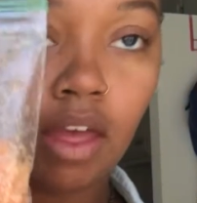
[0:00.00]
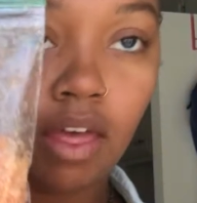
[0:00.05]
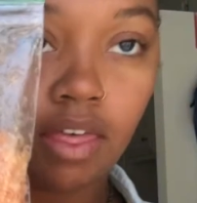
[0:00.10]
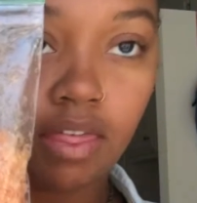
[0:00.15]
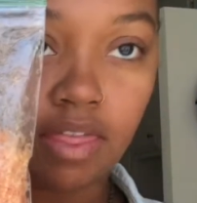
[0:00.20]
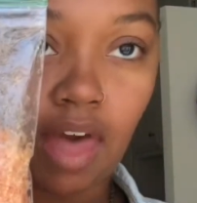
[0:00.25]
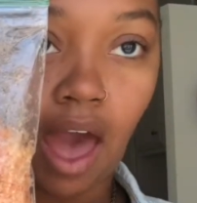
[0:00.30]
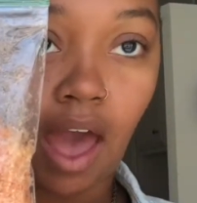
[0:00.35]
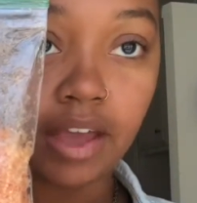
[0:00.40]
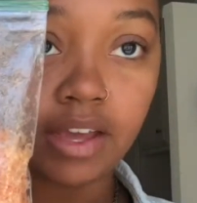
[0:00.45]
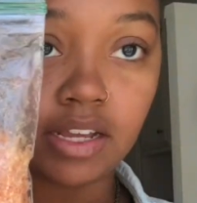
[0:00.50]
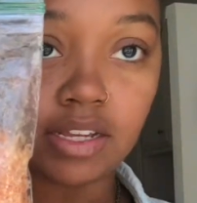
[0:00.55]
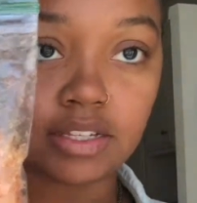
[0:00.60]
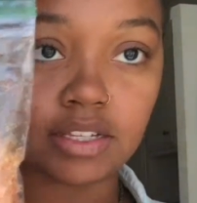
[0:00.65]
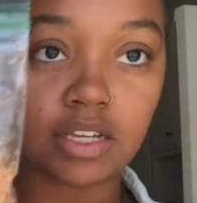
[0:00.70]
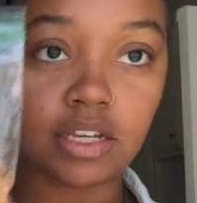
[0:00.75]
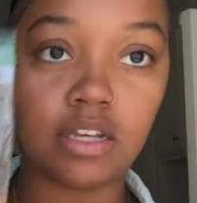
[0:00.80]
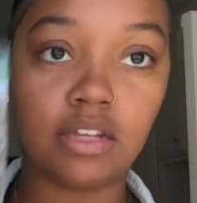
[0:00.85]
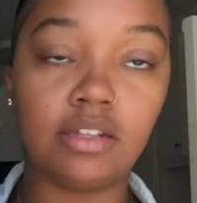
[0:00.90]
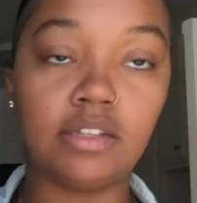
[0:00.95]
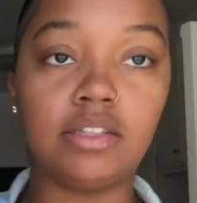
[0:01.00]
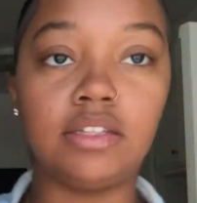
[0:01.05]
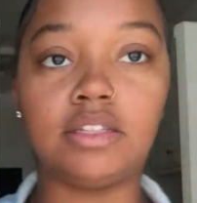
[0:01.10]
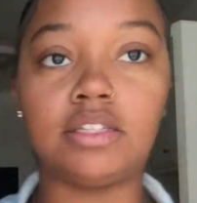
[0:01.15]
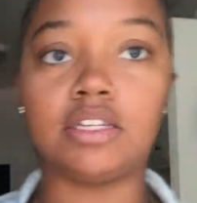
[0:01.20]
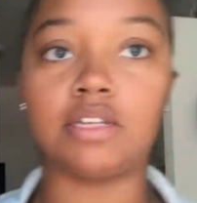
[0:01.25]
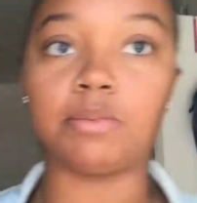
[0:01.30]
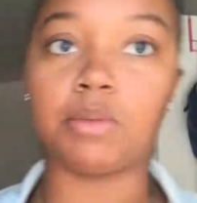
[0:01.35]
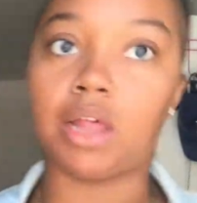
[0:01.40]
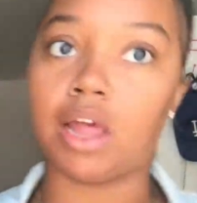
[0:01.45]
That easy. It
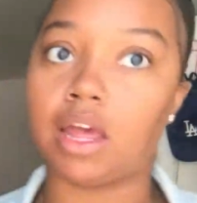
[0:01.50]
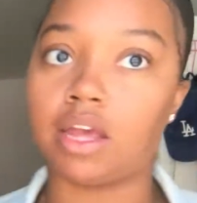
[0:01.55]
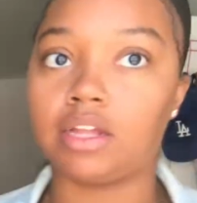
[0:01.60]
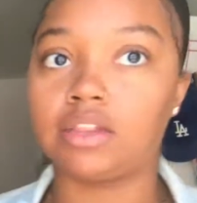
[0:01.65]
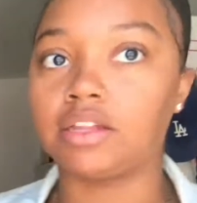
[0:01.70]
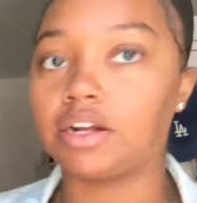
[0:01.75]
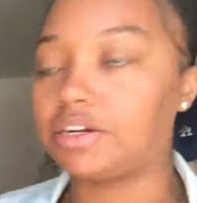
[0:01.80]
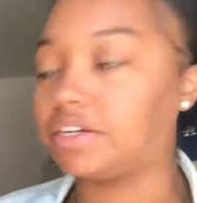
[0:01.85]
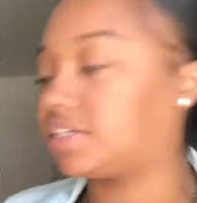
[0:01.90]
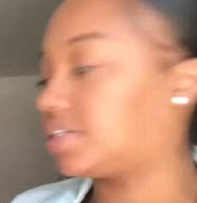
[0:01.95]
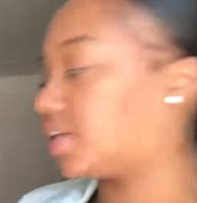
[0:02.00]
took me like 30